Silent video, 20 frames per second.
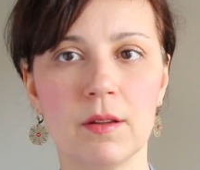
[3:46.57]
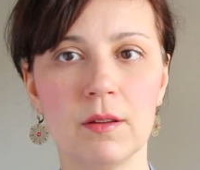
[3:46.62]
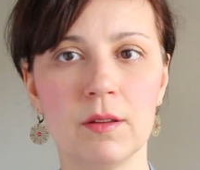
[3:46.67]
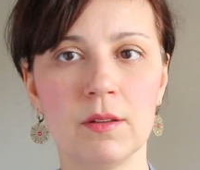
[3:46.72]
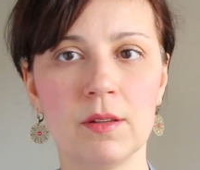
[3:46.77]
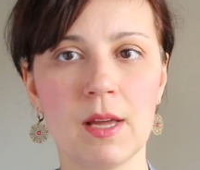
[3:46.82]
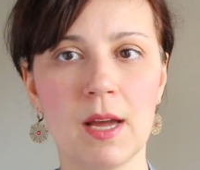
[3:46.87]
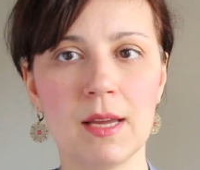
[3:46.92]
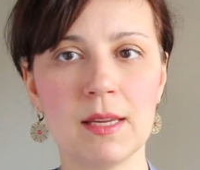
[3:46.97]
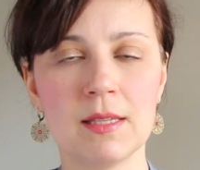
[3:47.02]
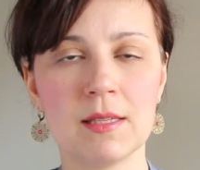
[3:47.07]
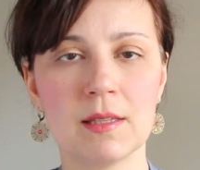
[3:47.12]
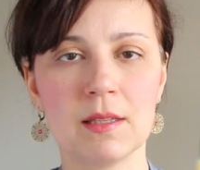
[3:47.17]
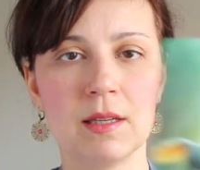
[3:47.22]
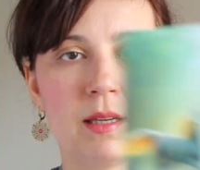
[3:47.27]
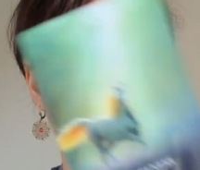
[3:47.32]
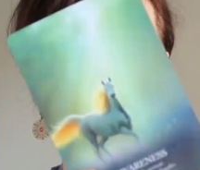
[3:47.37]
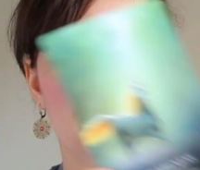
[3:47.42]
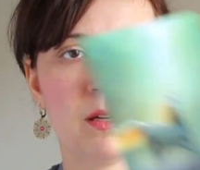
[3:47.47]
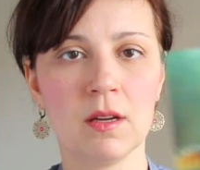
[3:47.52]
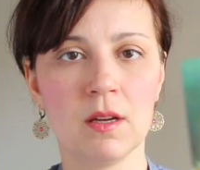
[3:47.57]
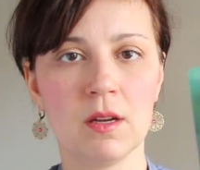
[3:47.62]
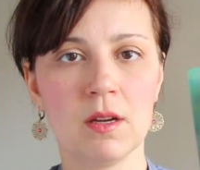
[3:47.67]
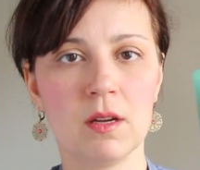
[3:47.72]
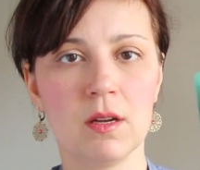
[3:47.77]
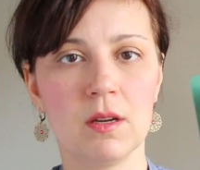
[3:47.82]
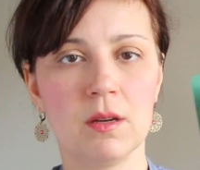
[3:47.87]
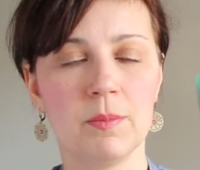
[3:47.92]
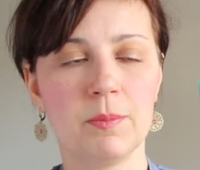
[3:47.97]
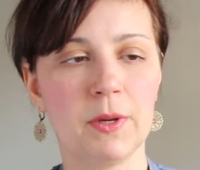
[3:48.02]
nicely
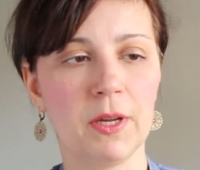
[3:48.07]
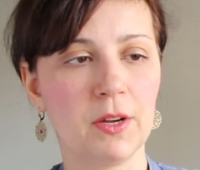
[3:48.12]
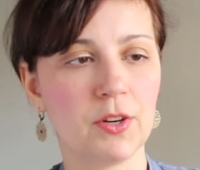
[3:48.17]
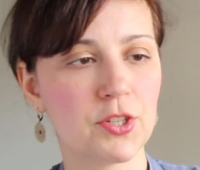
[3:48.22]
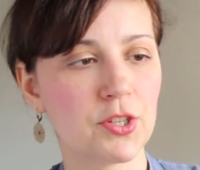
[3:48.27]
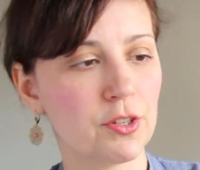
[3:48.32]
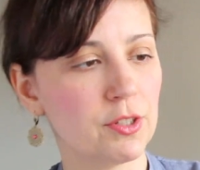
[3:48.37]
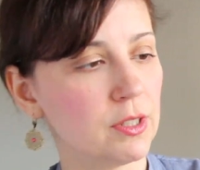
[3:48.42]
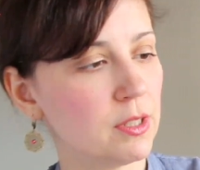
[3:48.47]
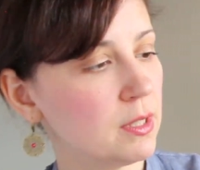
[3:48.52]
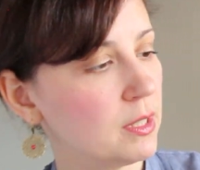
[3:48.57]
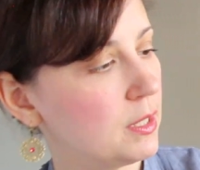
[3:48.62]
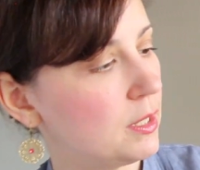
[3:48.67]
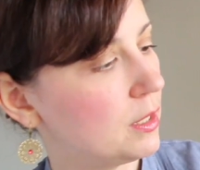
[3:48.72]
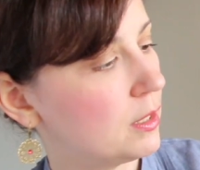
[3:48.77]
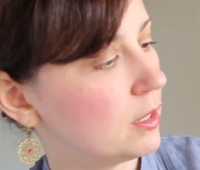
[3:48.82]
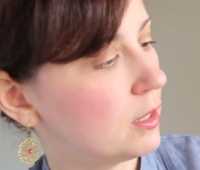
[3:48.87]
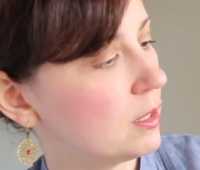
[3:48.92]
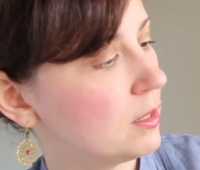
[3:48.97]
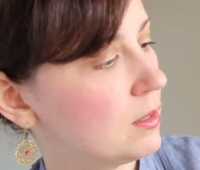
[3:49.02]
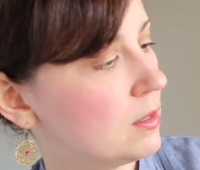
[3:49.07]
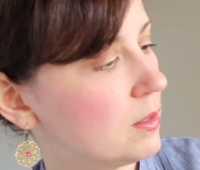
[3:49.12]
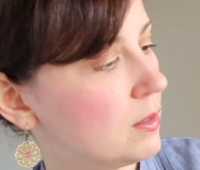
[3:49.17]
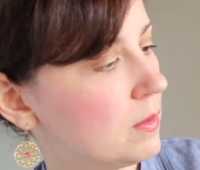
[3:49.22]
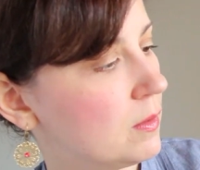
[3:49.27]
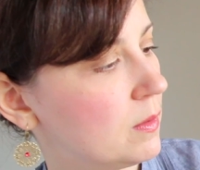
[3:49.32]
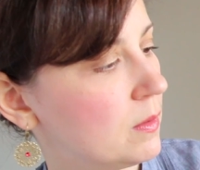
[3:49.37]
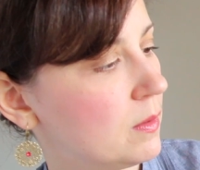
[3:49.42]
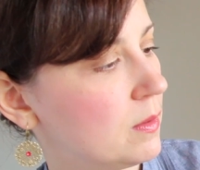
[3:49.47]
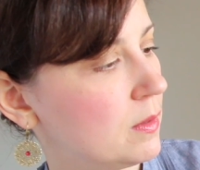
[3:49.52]
pictured here.
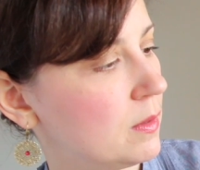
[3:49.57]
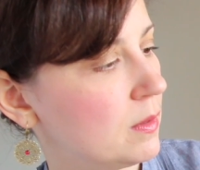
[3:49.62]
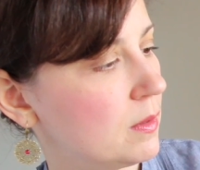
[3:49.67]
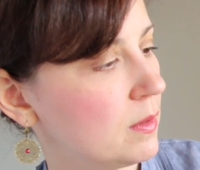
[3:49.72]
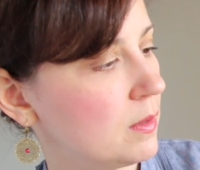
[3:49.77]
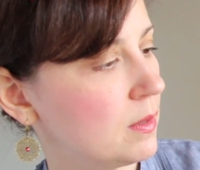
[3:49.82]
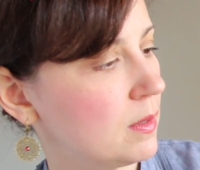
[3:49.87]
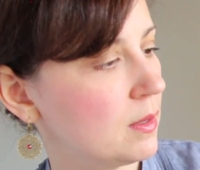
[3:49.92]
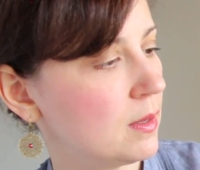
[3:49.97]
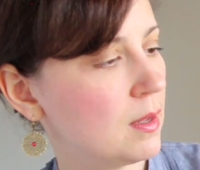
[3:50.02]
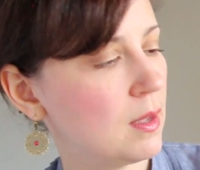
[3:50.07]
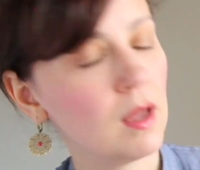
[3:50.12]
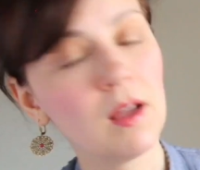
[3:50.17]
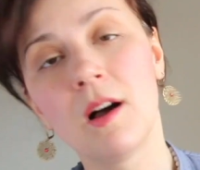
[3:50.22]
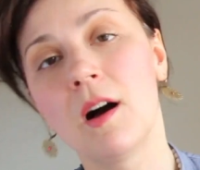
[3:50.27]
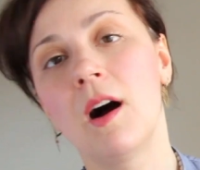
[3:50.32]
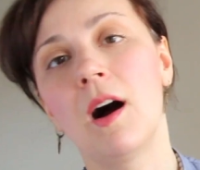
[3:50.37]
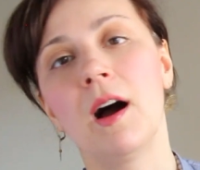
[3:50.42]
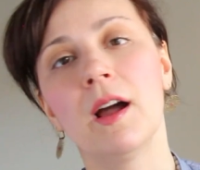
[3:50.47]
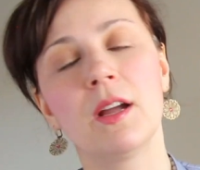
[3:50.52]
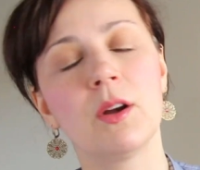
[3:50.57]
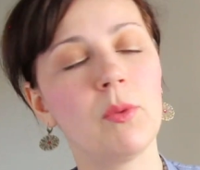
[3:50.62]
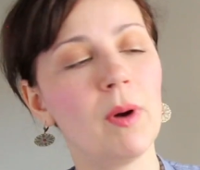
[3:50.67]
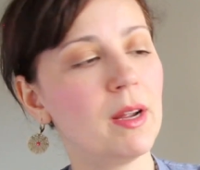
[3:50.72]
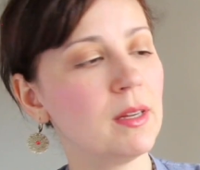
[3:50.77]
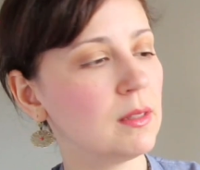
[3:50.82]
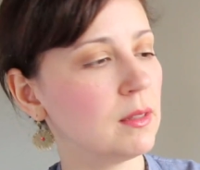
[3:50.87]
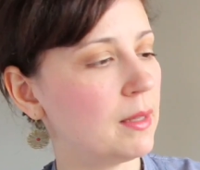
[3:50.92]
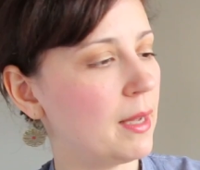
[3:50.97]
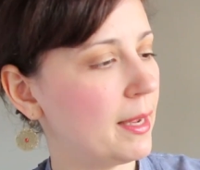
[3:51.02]
I
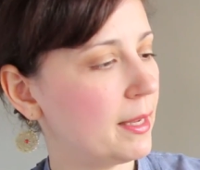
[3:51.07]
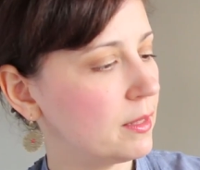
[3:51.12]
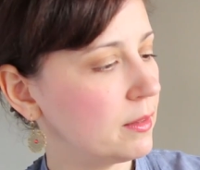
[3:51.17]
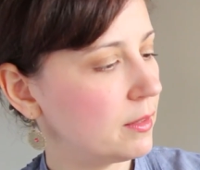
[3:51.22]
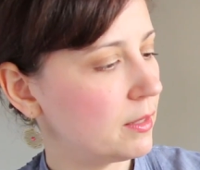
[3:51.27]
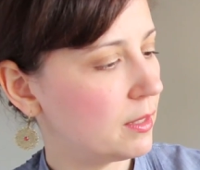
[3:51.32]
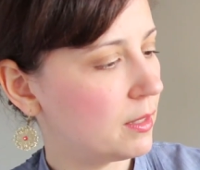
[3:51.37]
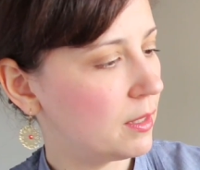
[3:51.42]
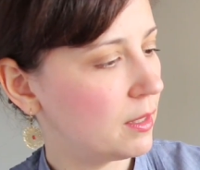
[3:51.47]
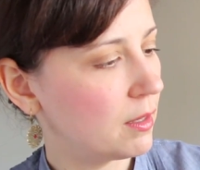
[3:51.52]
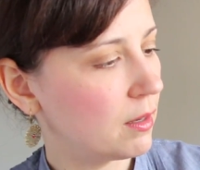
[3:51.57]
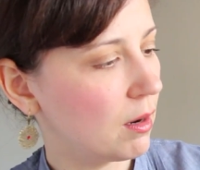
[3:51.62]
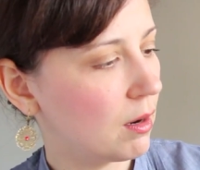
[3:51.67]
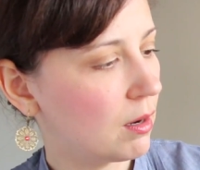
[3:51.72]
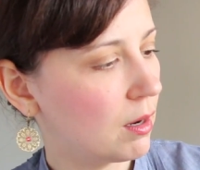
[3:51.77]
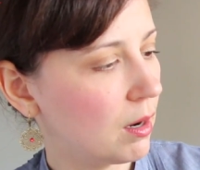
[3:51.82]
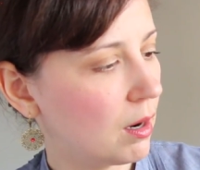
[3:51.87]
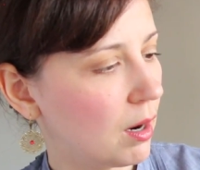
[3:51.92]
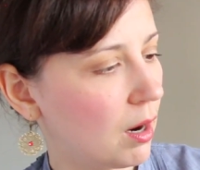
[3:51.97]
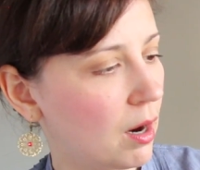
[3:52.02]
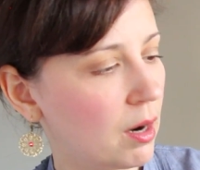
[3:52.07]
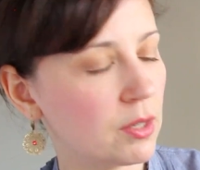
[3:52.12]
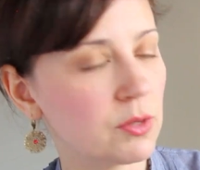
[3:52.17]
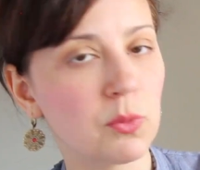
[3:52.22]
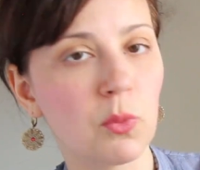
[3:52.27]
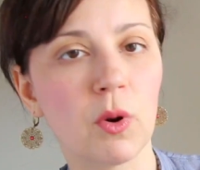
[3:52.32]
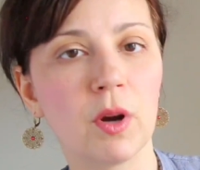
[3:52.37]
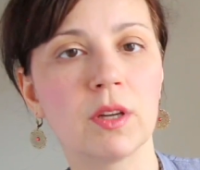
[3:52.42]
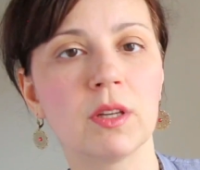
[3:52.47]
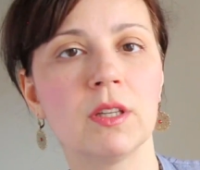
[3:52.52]
quite like the
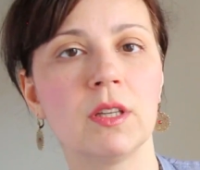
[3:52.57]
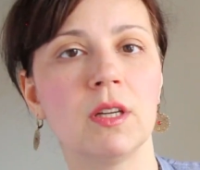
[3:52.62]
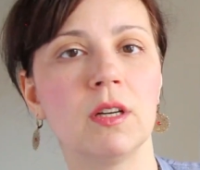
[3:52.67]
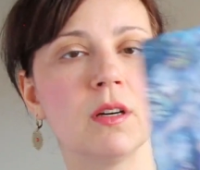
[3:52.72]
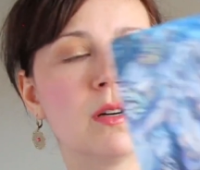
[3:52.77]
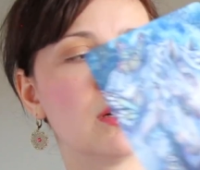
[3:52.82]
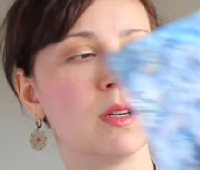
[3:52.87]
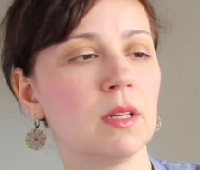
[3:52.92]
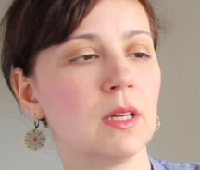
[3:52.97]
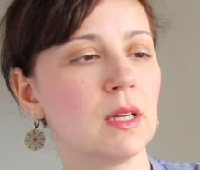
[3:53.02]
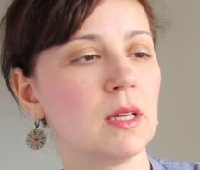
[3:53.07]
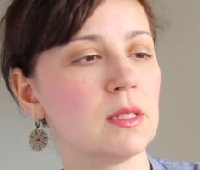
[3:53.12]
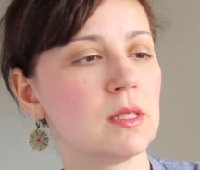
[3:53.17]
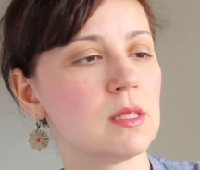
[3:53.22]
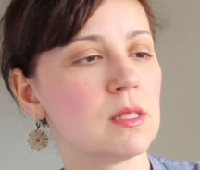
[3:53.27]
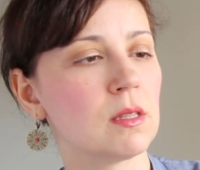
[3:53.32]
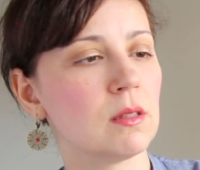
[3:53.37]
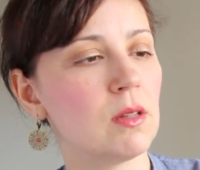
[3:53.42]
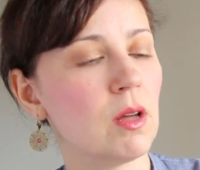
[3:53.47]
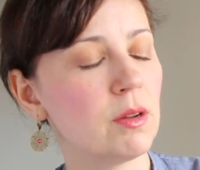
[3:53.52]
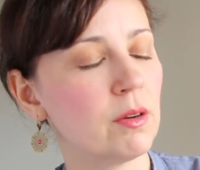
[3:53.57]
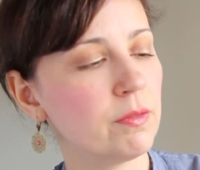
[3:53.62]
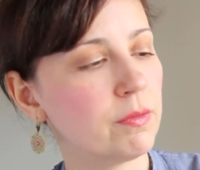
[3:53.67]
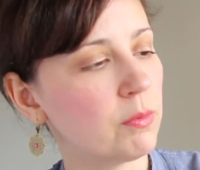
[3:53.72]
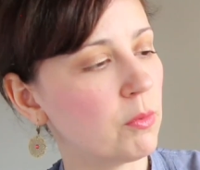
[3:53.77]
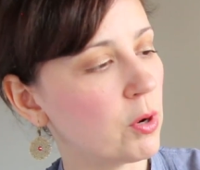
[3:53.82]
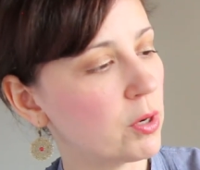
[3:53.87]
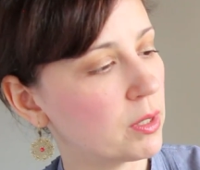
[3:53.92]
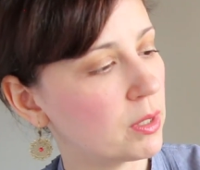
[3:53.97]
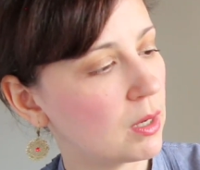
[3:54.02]
artwork here. It's a lot of
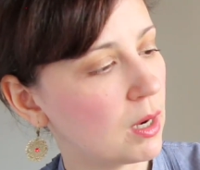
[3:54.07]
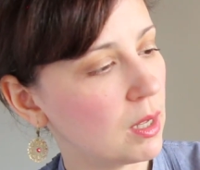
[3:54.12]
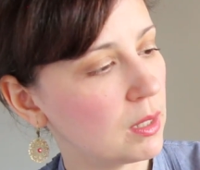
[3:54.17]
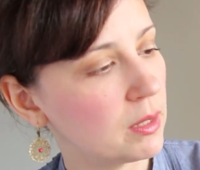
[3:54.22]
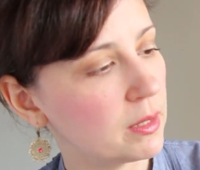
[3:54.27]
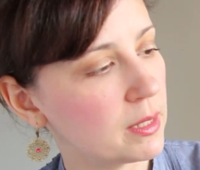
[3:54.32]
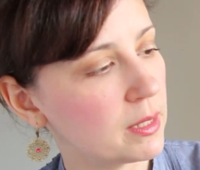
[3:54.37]
watercolor